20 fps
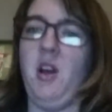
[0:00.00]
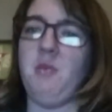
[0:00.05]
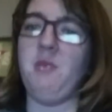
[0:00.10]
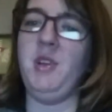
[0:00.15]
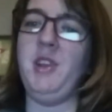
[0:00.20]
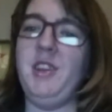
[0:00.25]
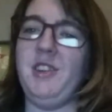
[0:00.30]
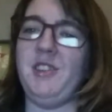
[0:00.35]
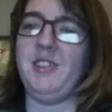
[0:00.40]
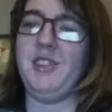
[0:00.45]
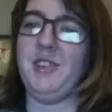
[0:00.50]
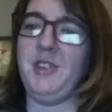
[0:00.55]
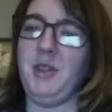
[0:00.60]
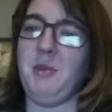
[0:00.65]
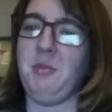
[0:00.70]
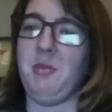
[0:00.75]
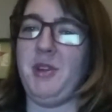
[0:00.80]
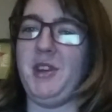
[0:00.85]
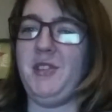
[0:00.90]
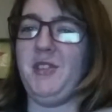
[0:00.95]
literally got the
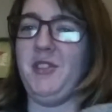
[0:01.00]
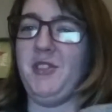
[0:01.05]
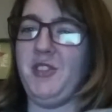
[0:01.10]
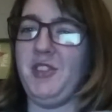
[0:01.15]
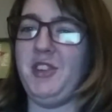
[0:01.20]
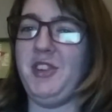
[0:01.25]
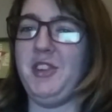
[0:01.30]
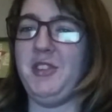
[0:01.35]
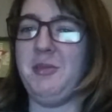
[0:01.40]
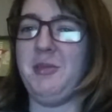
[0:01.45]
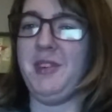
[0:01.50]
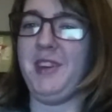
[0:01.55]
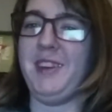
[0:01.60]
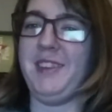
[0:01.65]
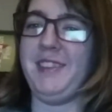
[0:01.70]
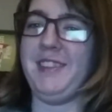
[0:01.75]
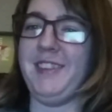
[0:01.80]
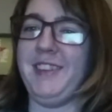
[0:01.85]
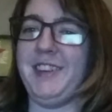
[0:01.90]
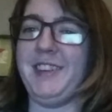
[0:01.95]
brief in front of me.
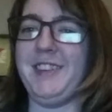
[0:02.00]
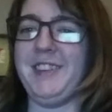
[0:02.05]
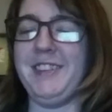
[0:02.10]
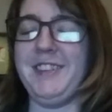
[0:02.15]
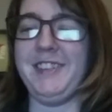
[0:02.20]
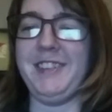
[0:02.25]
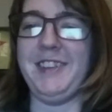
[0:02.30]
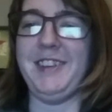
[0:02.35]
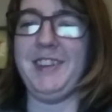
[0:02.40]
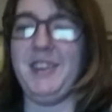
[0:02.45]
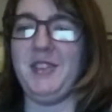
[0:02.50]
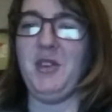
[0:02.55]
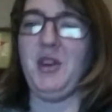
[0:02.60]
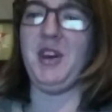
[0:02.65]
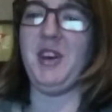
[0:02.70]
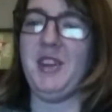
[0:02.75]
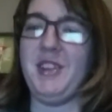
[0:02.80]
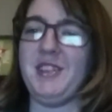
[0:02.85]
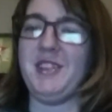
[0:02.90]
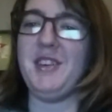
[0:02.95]
It's like kind of
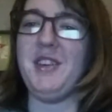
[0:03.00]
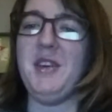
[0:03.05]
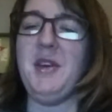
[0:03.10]
hard.